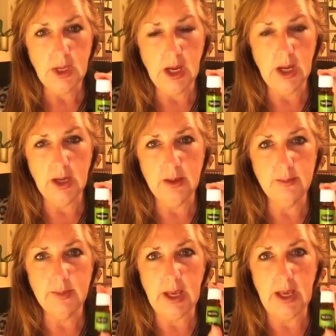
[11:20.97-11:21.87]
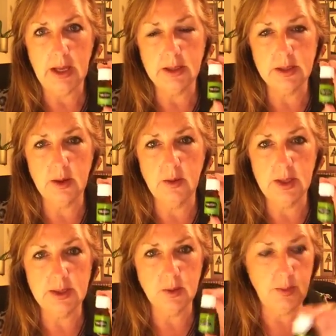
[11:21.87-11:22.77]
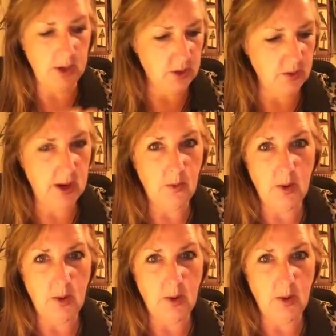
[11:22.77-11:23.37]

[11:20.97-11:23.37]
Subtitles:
And so this would be a great